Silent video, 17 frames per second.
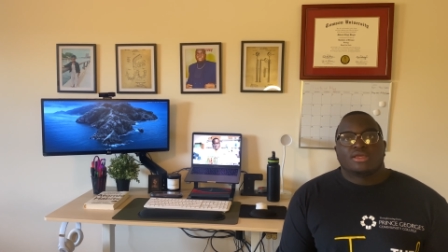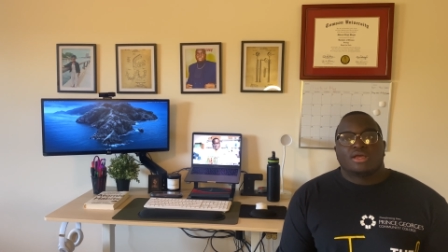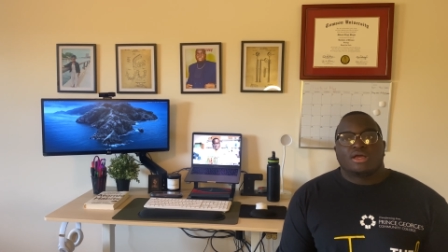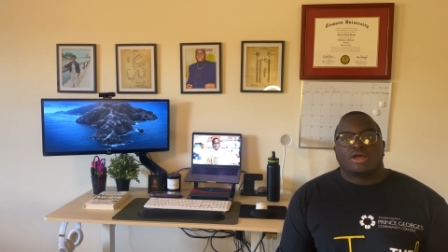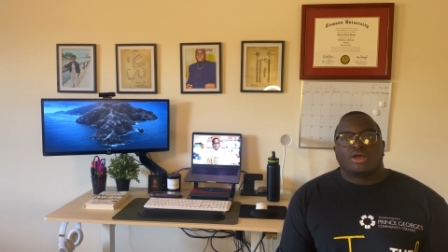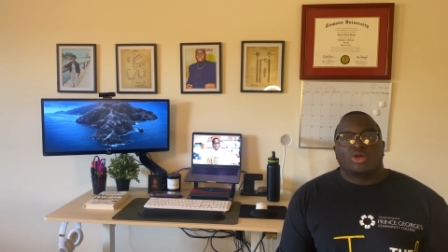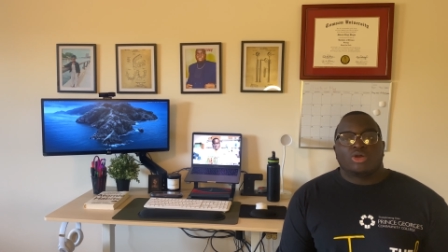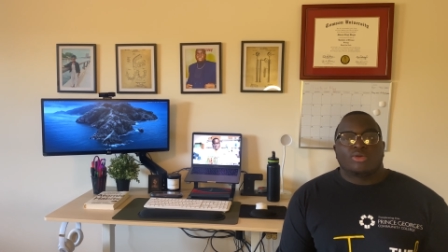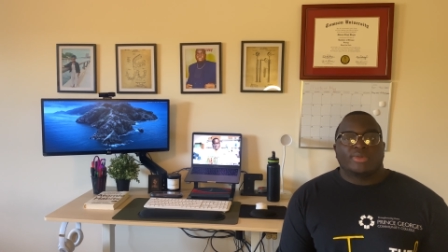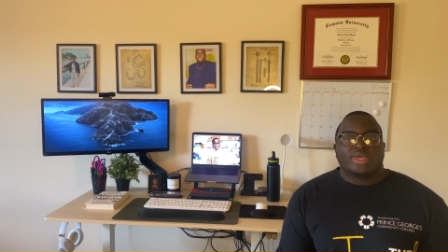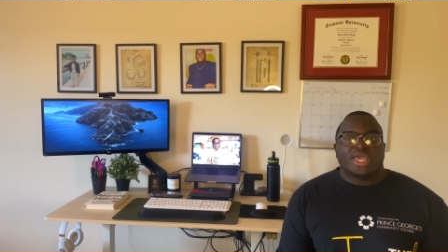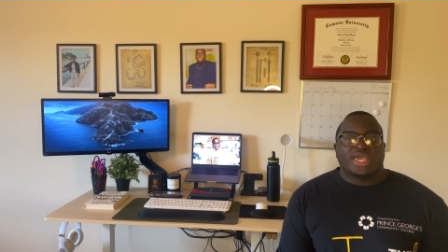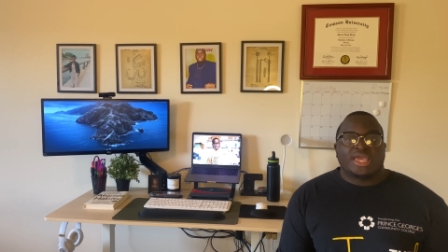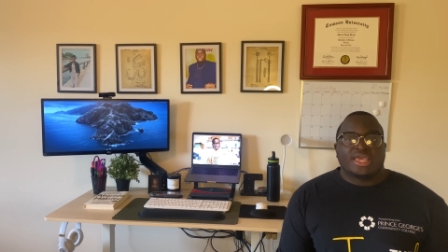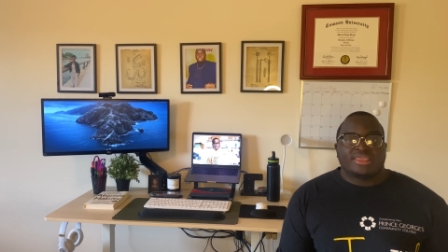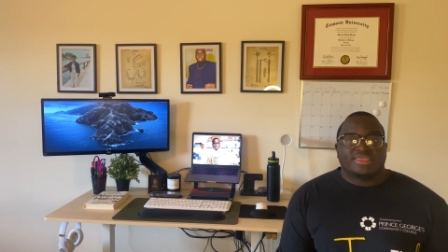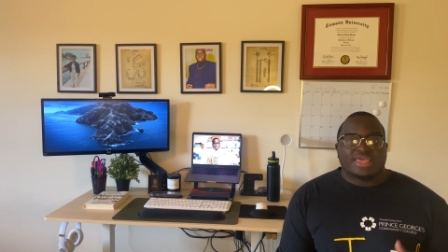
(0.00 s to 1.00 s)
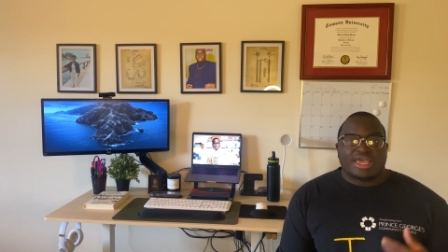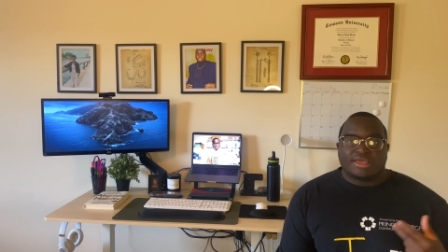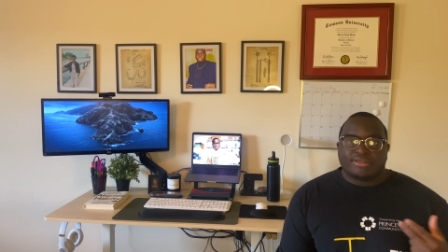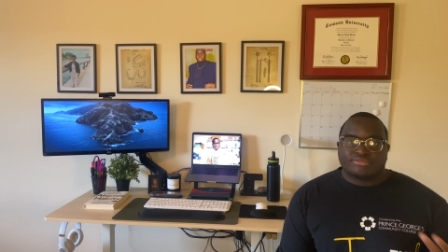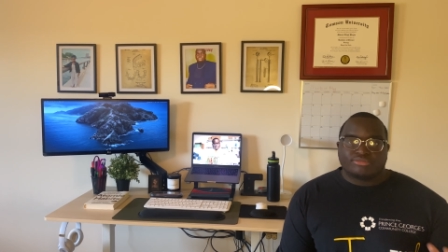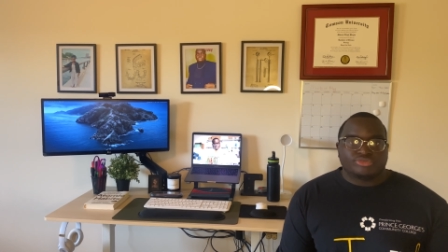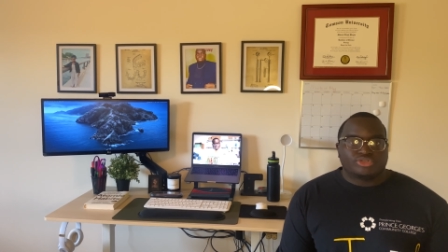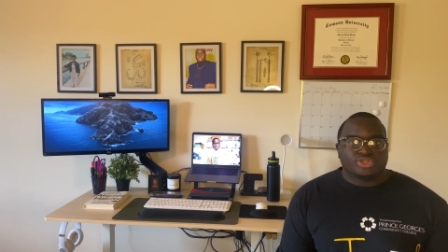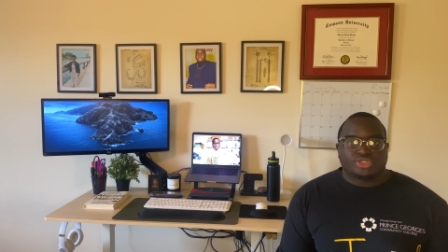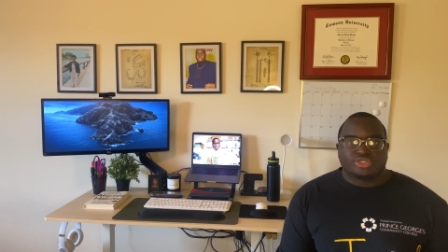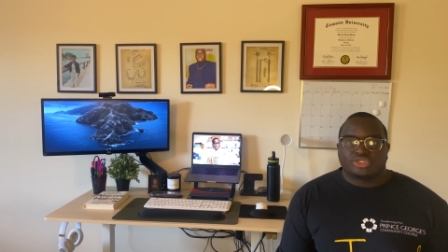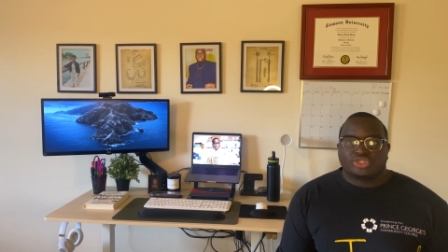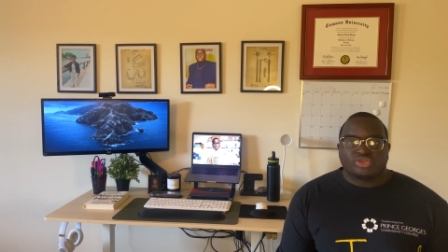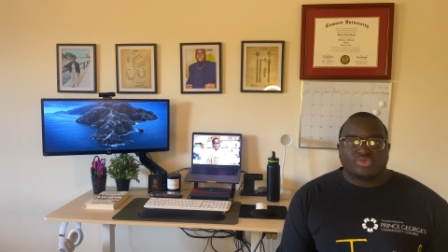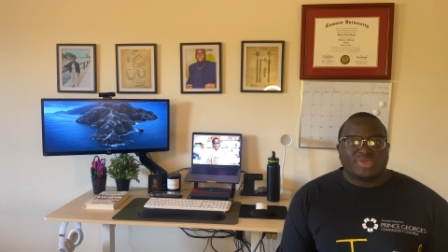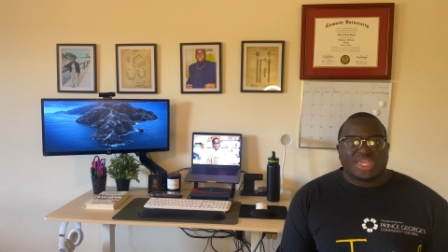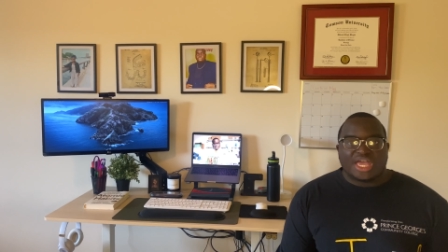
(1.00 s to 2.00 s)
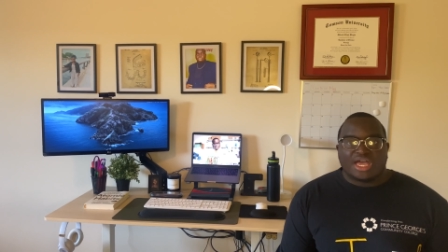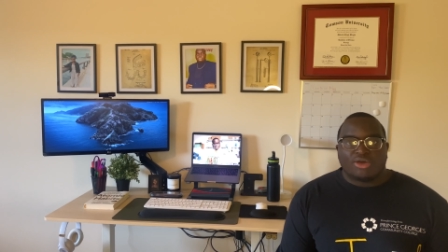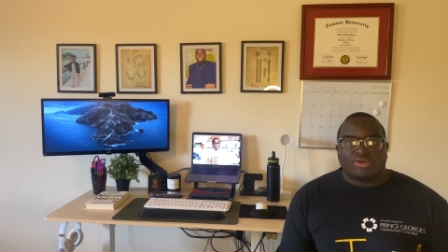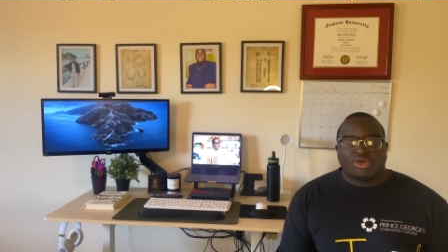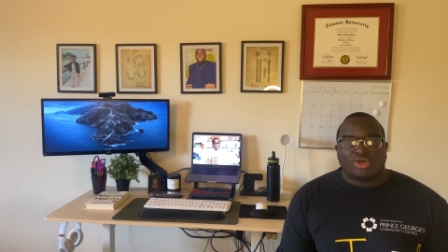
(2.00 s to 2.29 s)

um, and that just took me out